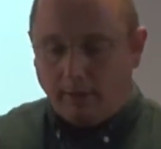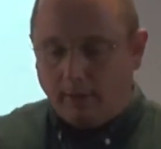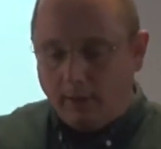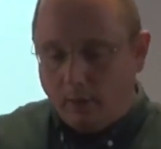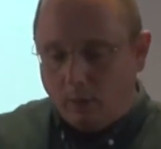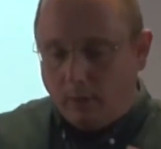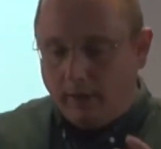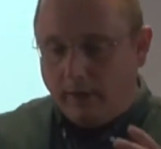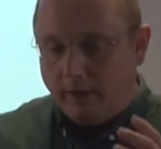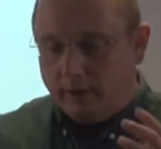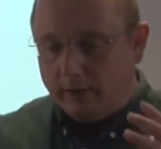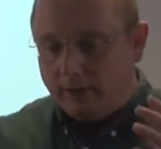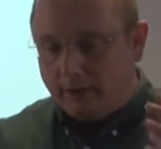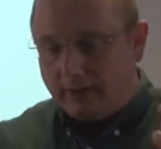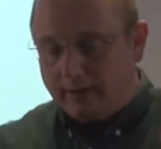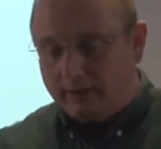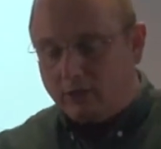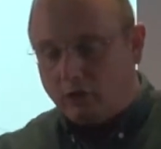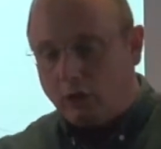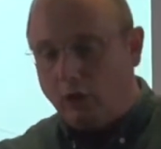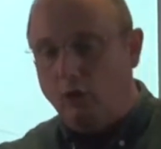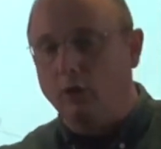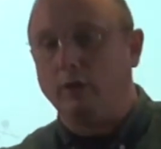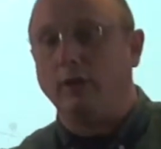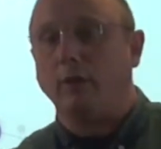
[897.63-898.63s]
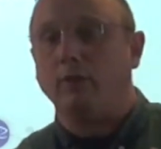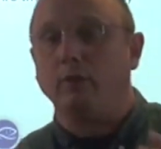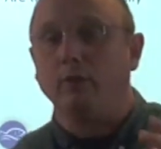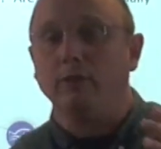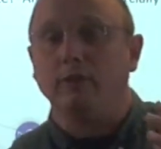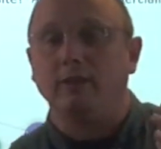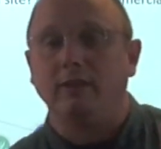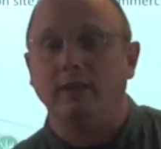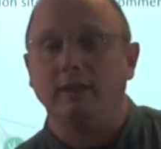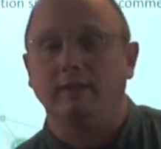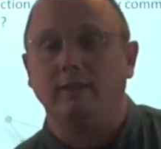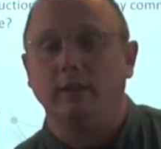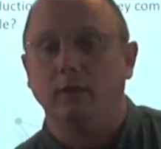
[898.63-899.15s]
that there's these two different
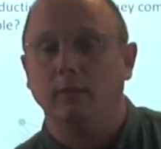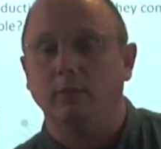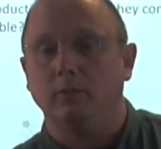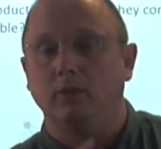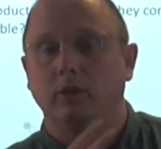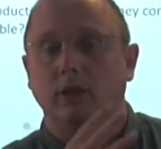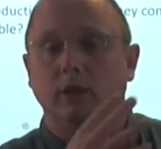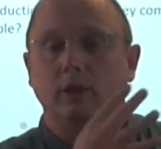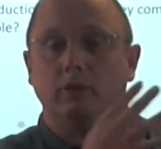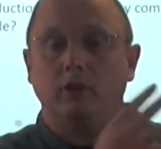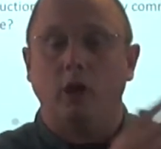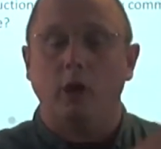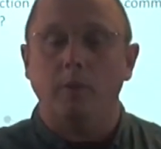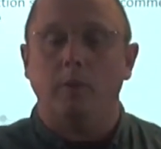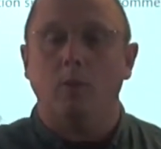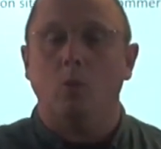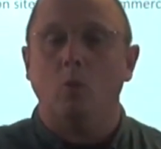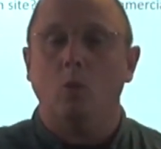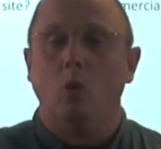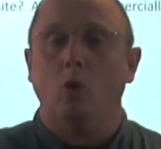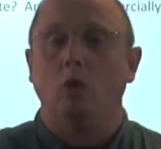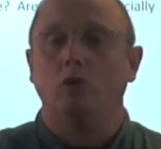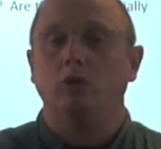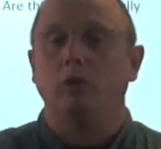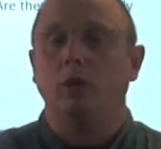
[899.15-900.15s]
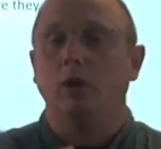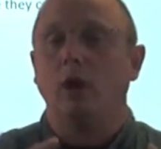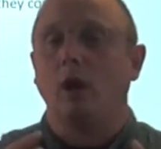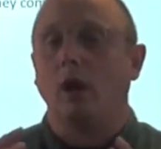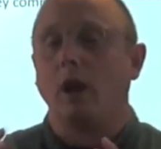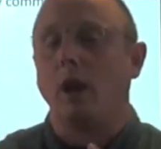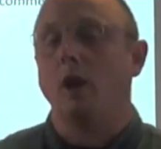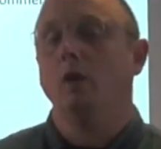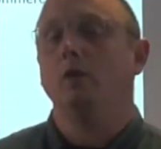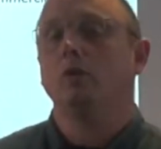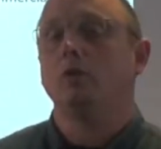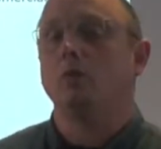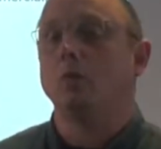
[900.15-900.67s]
systems, there's open water and
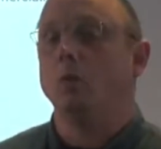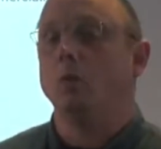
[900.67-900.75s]
closed